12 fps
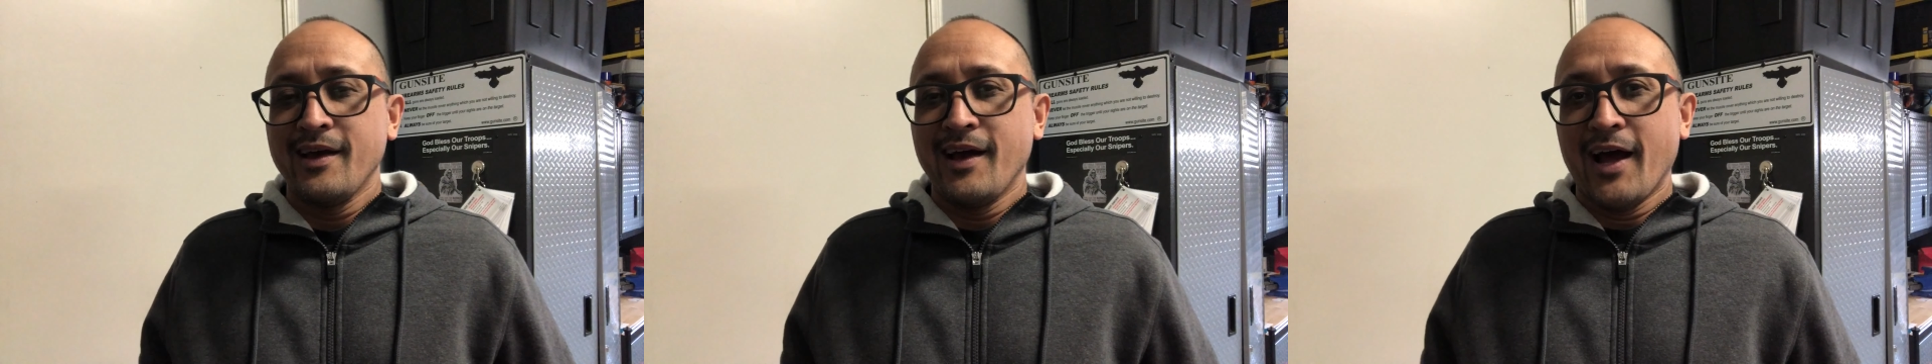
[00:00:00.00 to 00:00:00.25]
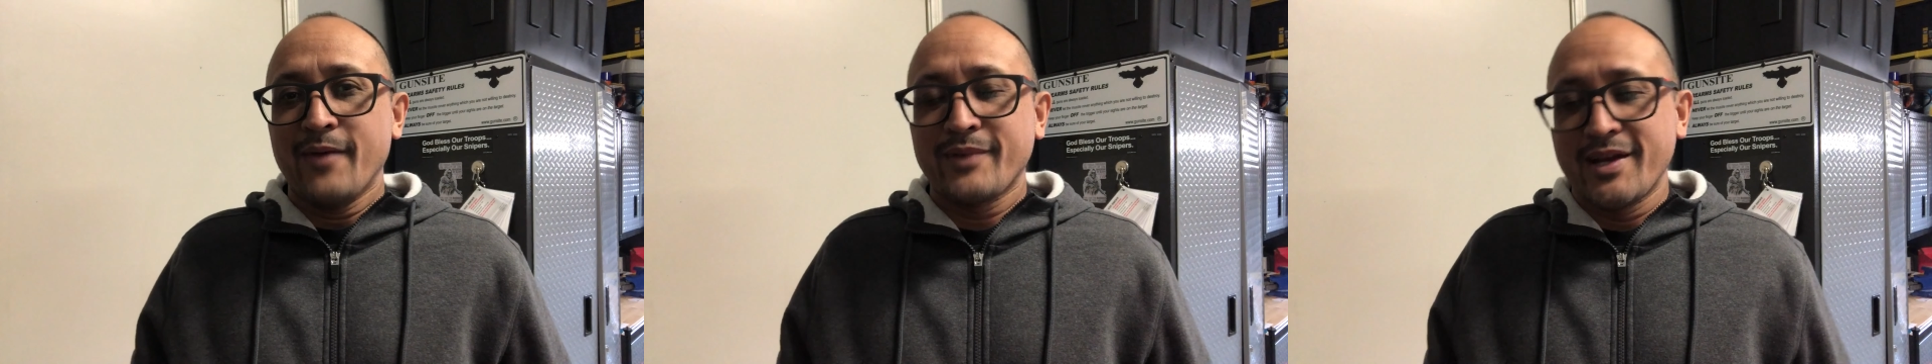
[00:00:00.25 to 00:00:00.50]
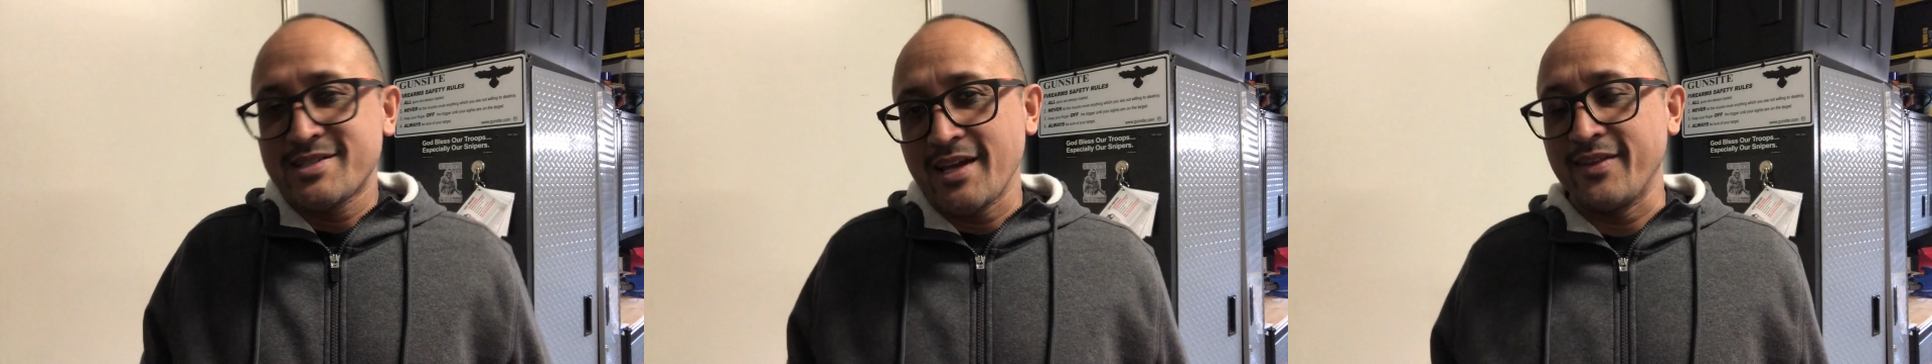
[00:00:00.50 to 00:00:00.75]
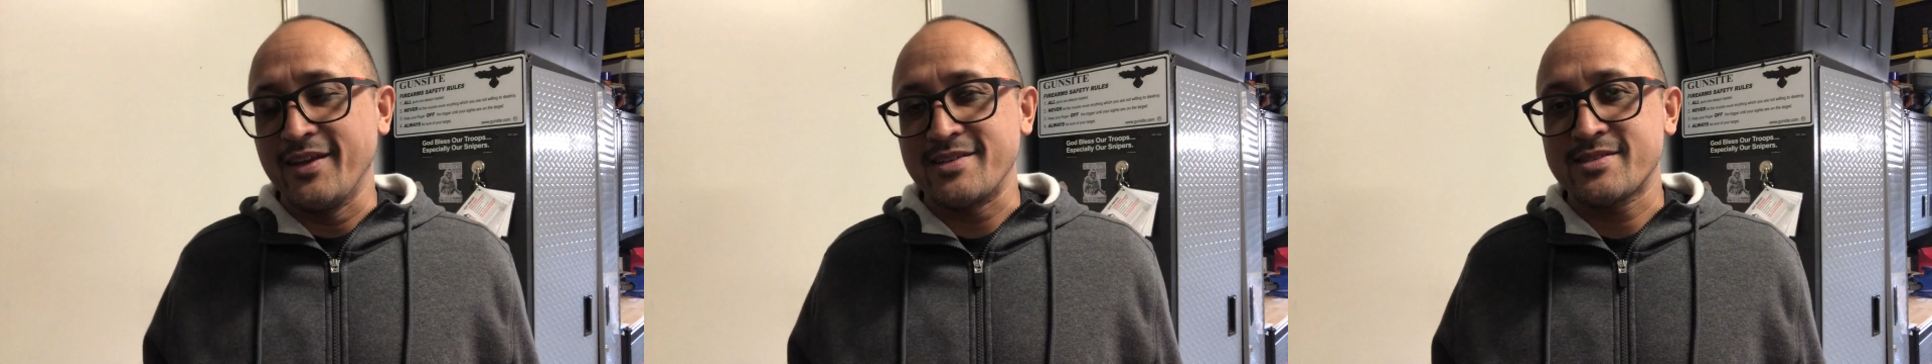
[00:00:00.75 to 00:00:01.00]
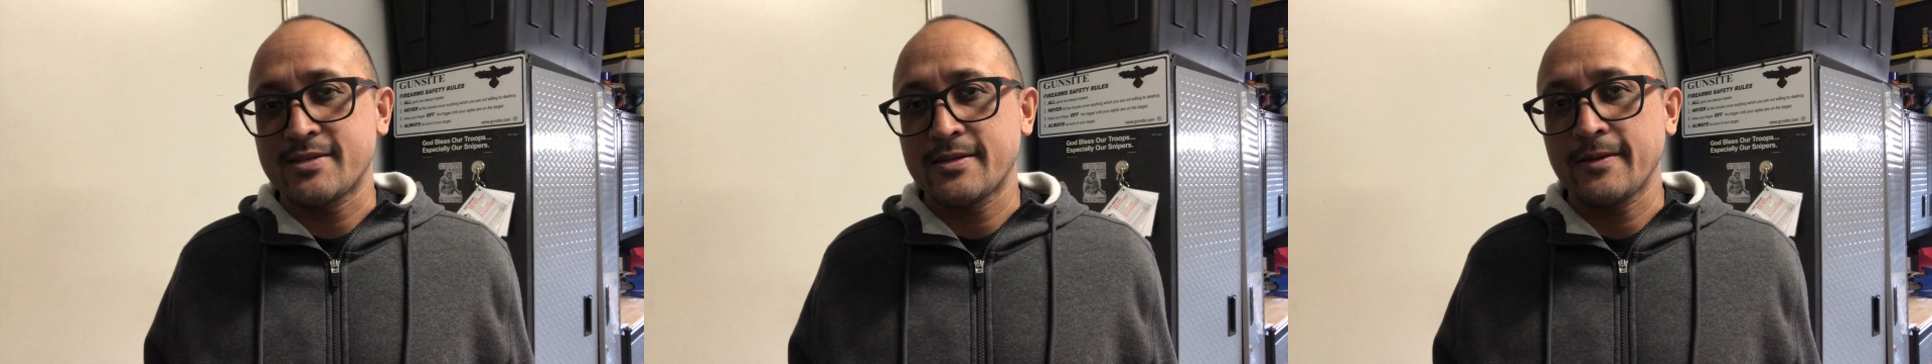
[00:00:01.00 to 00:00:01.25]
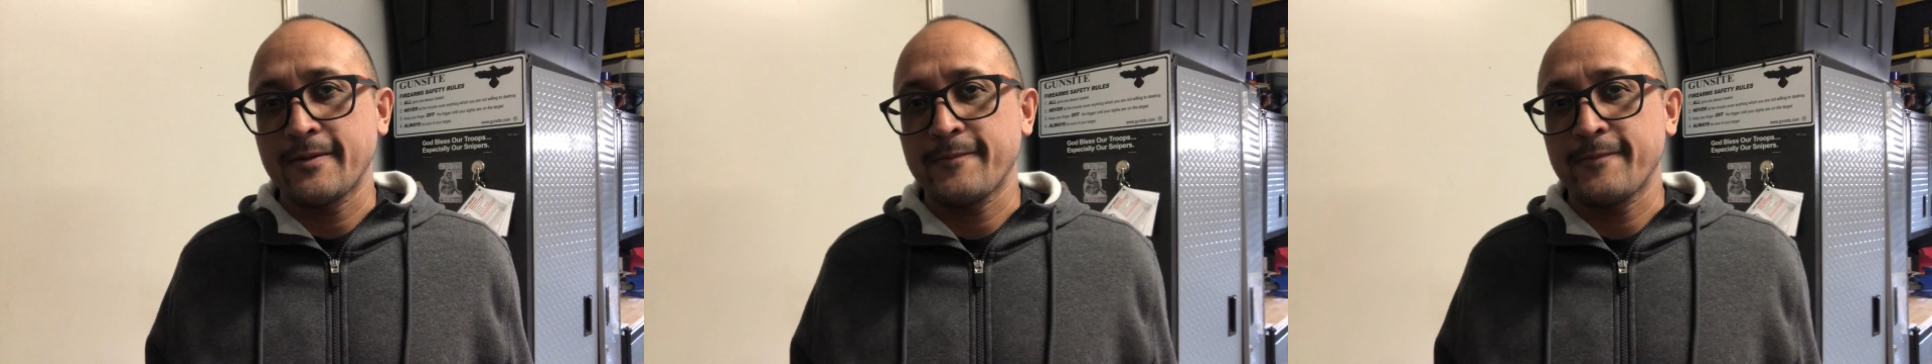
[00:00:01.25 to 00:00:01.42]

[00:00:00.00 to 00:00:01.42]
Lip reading: I'm going to say this.